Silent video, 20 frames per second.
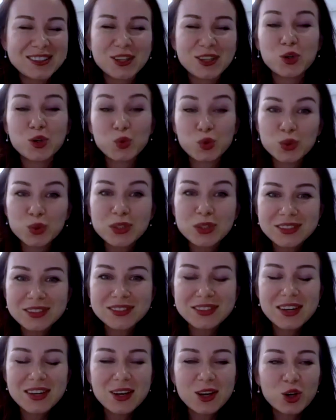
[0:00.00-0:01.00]
khun.
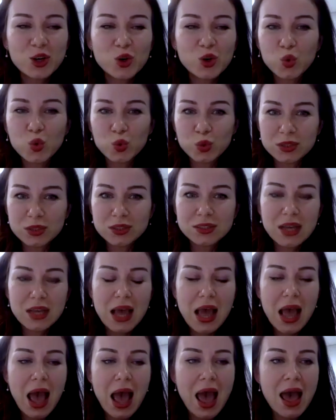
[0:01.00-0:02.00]
Khun.
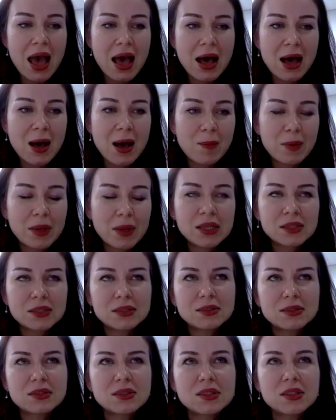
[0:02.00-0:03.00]

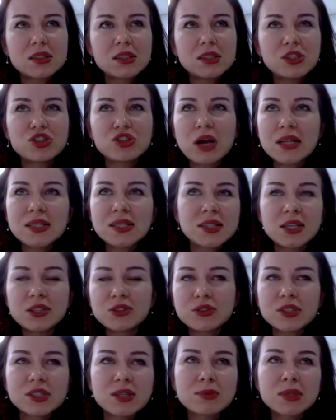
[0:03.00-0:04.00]
It translates
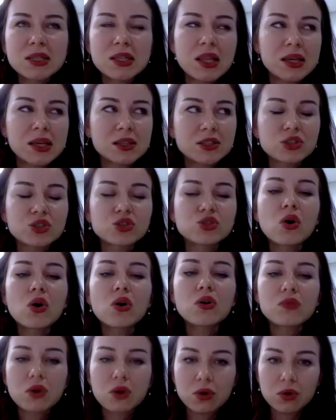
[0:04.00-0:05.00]
to something like
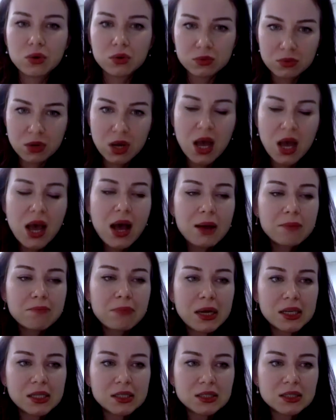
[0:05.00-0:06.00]
sorrow,
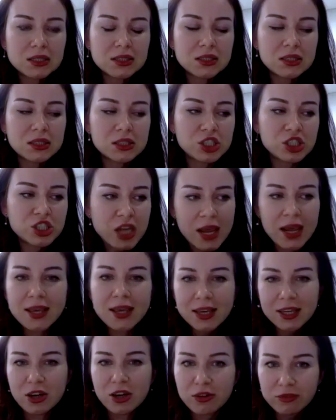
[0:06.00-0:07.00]
but it's the
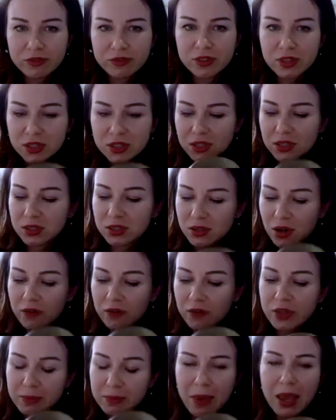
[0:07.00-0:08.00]
shaking of
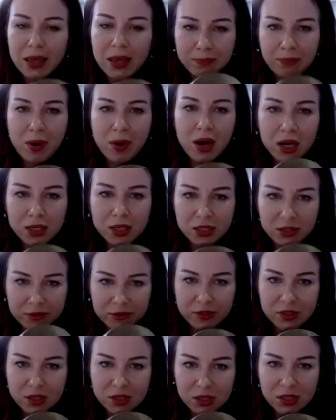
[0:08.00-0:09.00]
the main part of
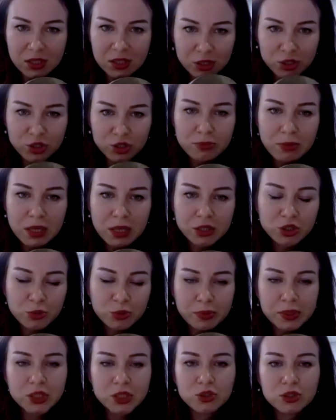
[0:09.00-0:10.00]
the instrument to
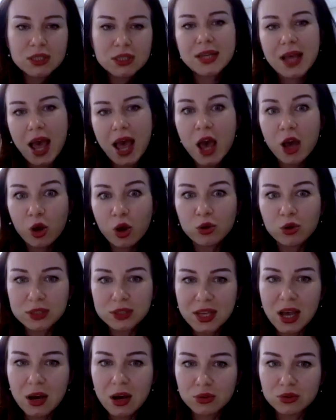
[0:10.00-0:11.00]
produce an echo
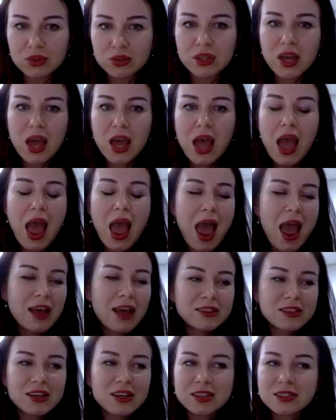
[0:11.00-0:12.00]
sound. Okay.
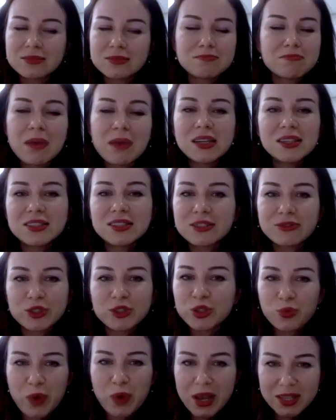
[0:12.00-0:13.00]
And there are many
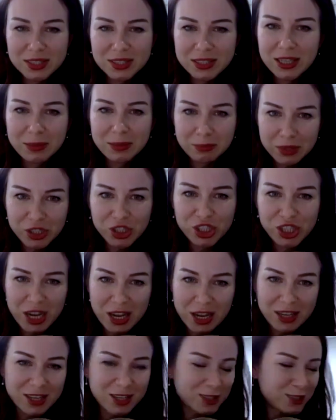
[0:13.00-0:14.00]
different ways it can be
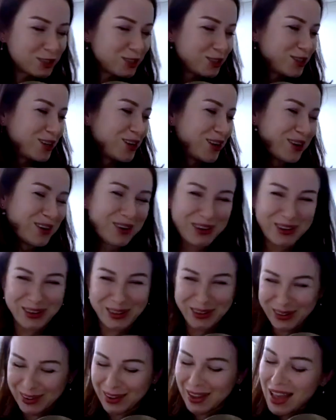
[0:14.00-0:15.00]
shaken. So